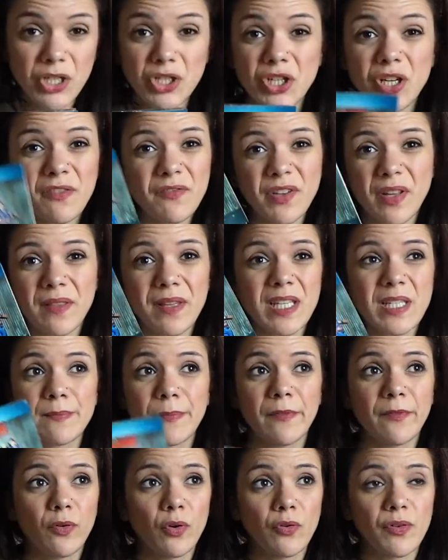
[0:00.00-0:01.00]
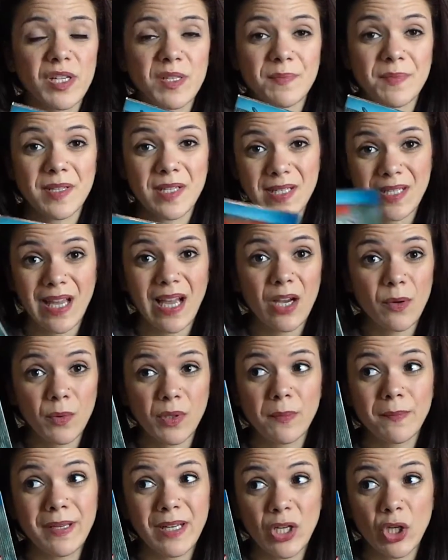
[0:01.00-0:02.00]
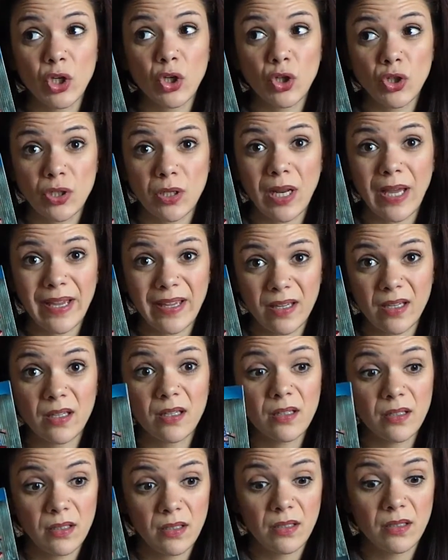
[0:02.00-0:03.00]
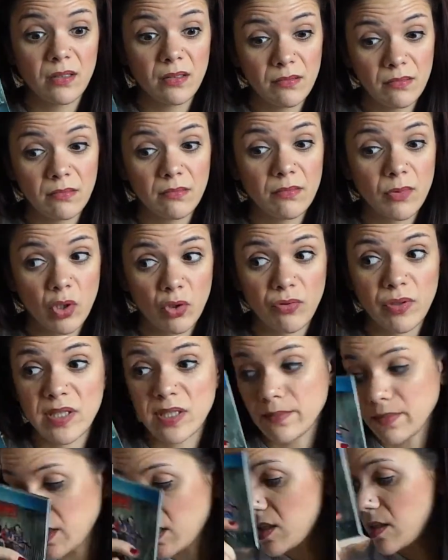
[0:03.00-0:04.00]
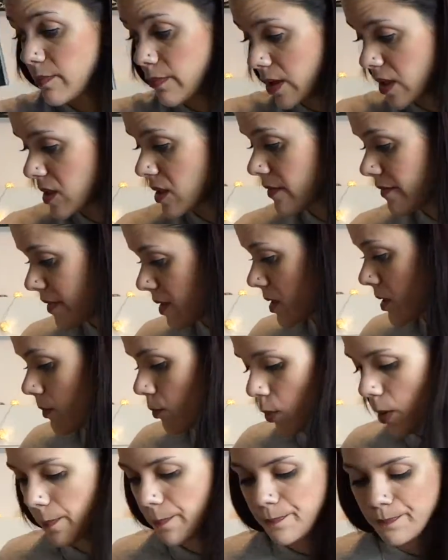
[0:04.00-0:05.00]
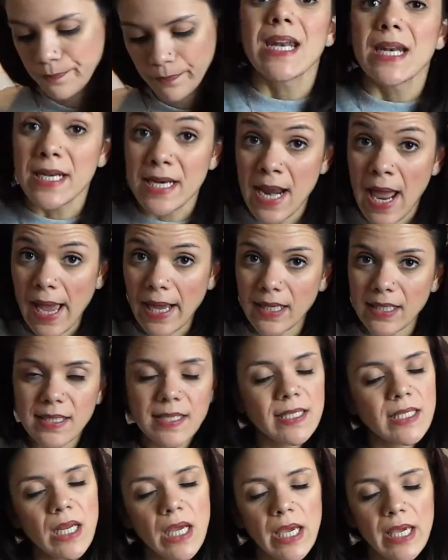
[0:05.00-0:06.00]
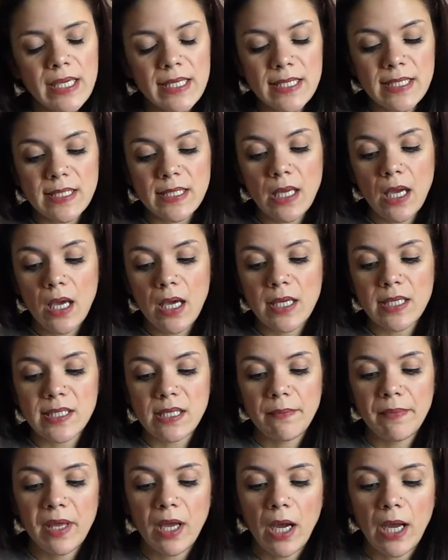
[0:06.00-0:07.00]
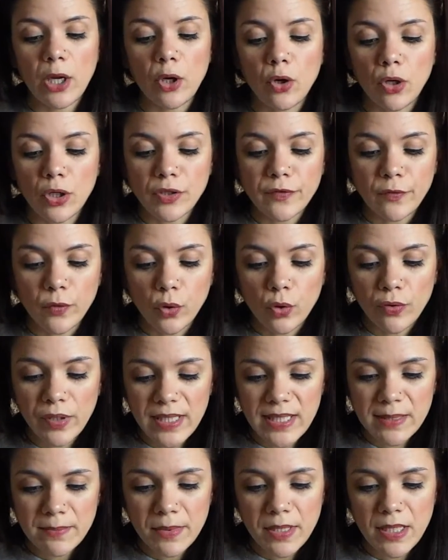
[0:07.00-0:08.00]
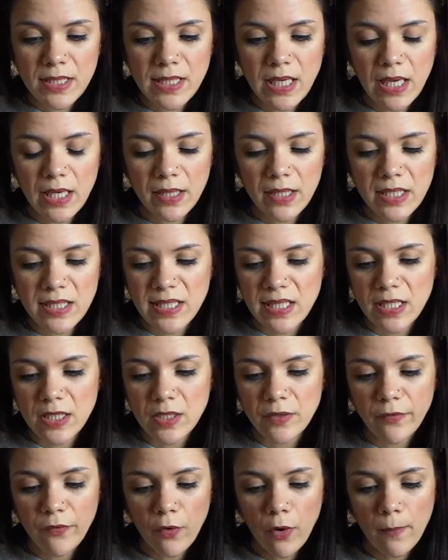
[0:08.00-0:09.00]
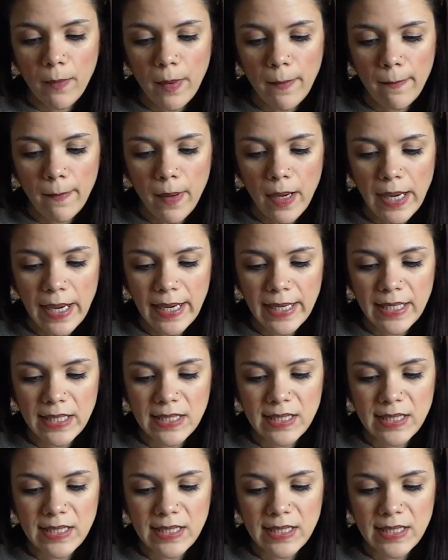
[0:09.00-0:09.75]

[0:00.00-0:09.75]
I should have done this before Christmas because that would have been a good like Christmas present for someone. Next is something I got for Christmas, and this is from my